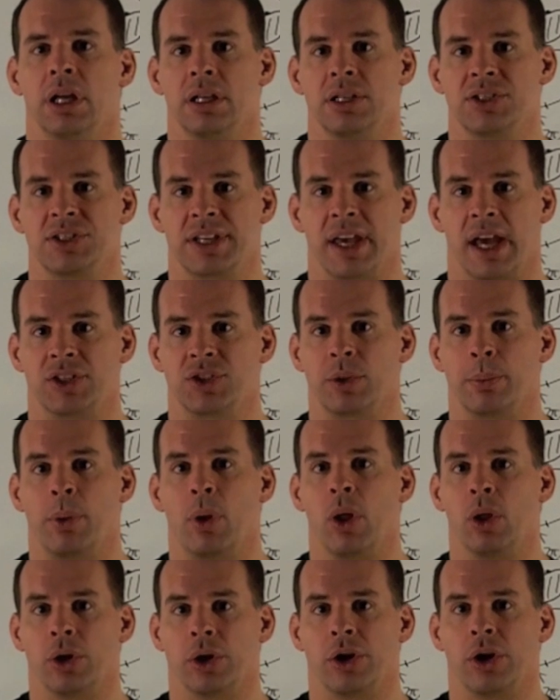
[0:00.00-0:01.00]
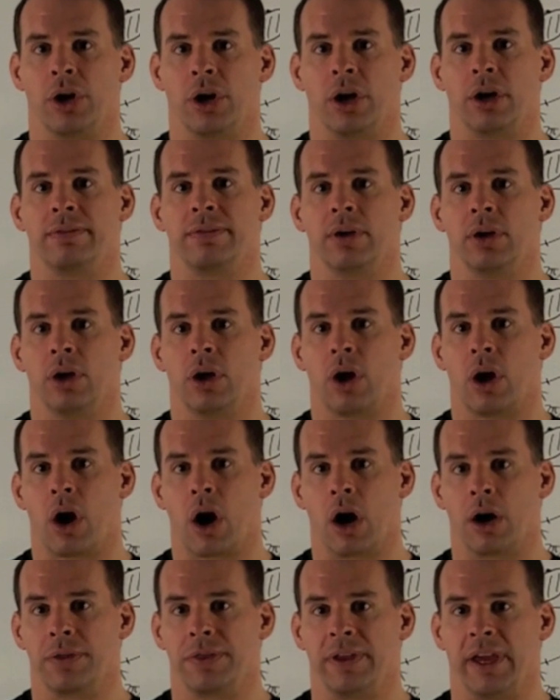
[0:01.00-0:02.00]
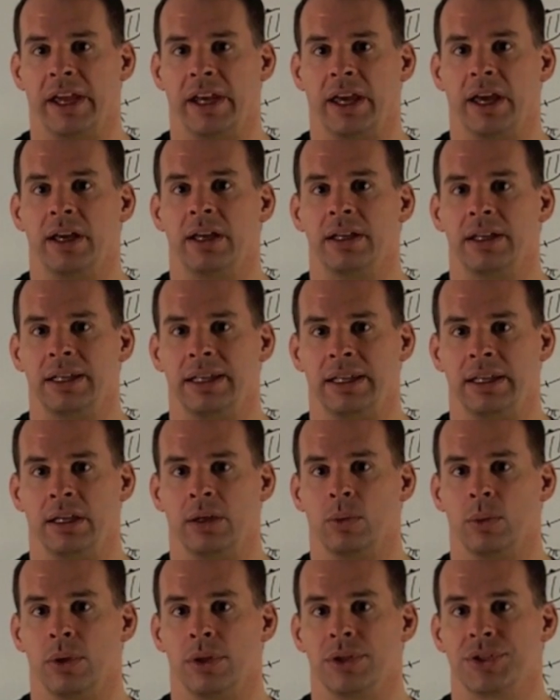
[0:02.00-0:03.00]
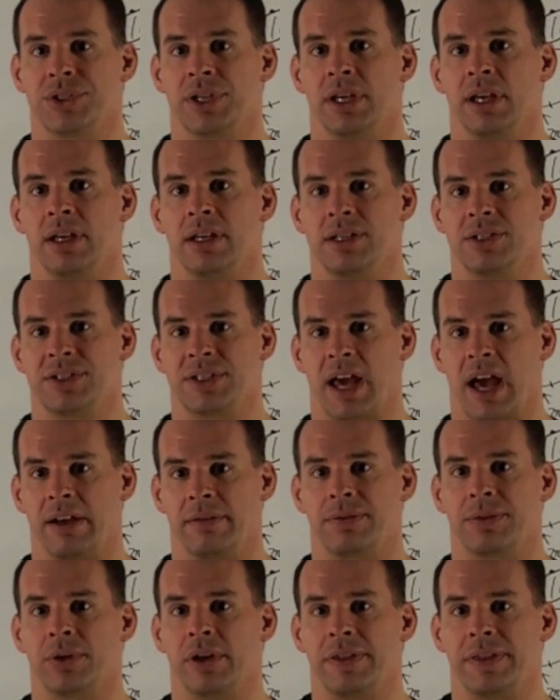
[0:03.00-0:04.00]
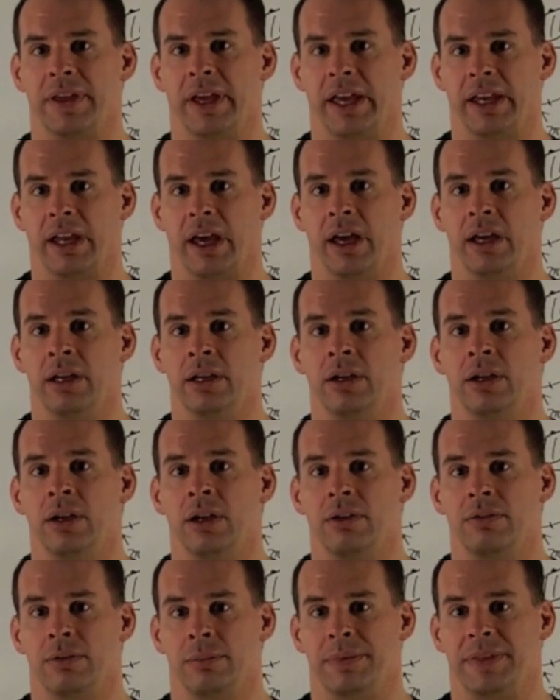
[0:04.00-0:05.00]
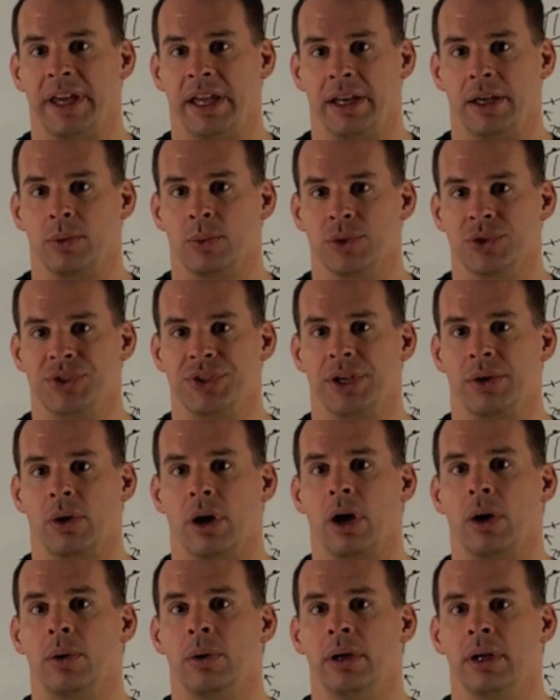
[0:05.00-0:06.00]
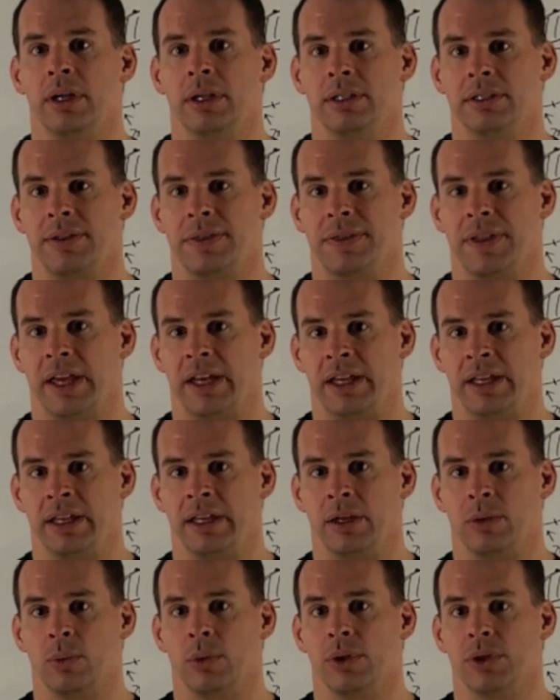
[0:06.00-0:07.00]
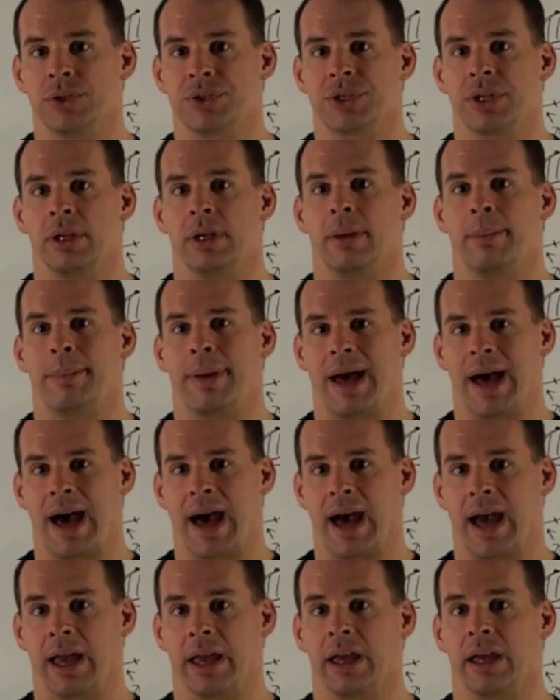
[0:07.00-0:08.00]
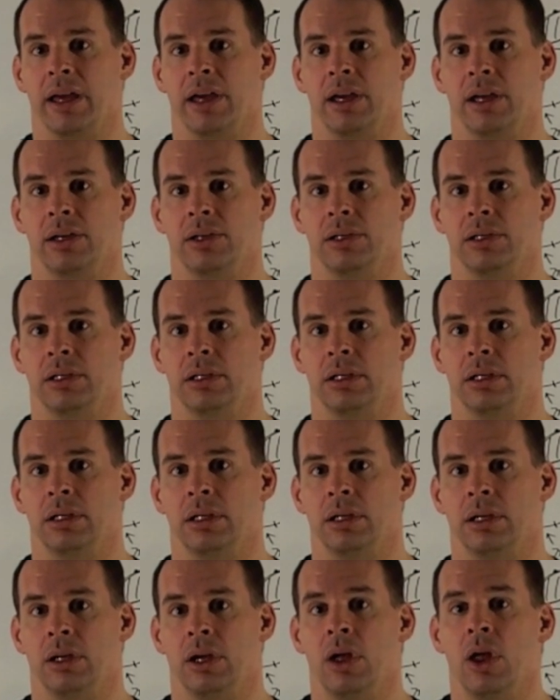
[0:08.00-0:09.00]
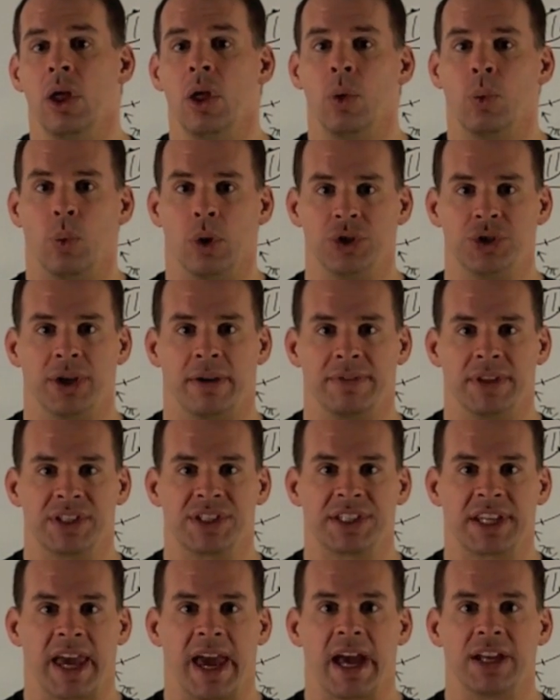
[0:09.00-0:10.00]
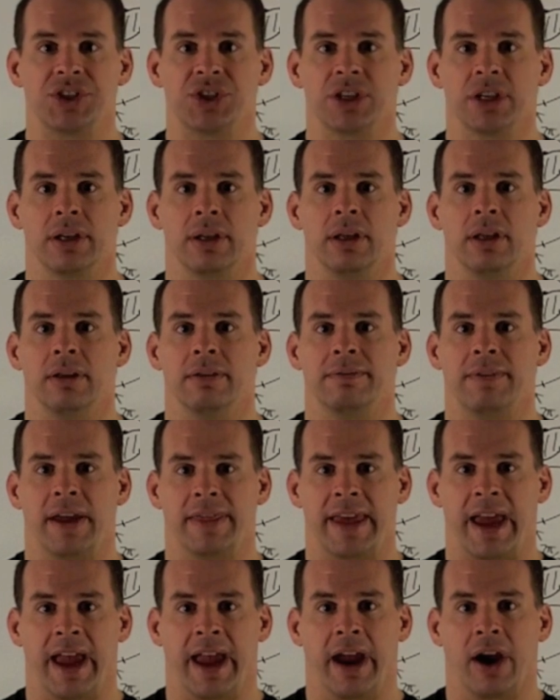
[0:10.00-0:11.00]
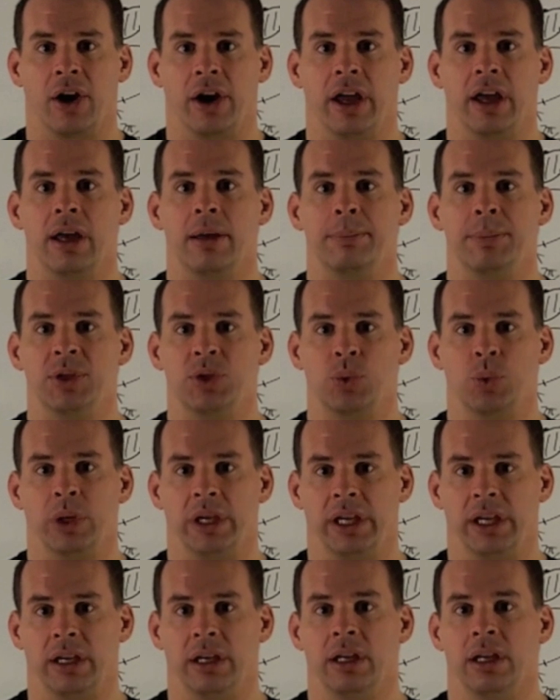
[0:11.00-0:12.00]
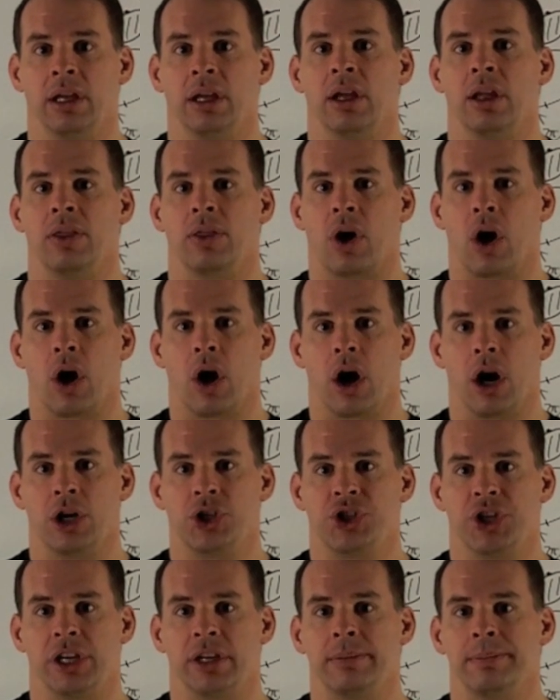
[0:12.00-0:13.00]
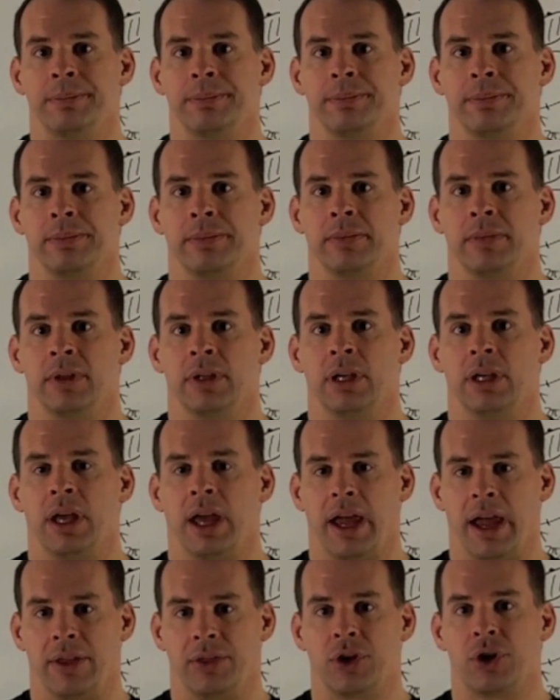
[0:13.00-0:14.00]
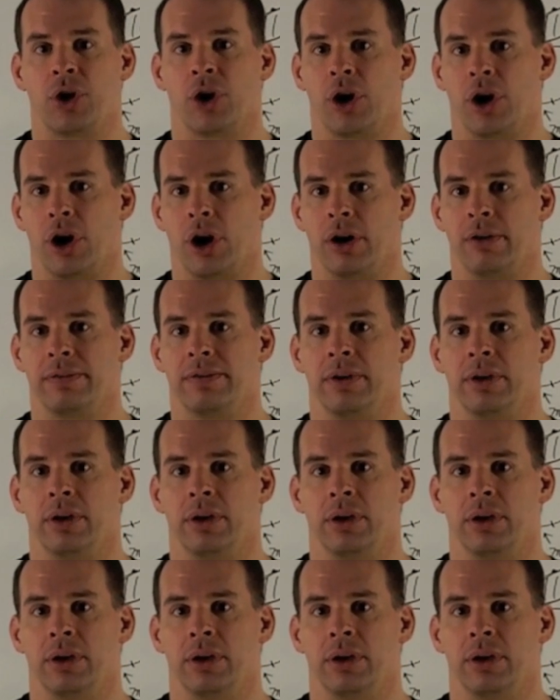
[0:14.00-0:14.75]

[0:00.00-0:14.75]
sketch the polar curve, r theta equals sine of 3 theta from theta equals 0 to theta equals pi. Once you have the sketch, find the area between the origin and the curve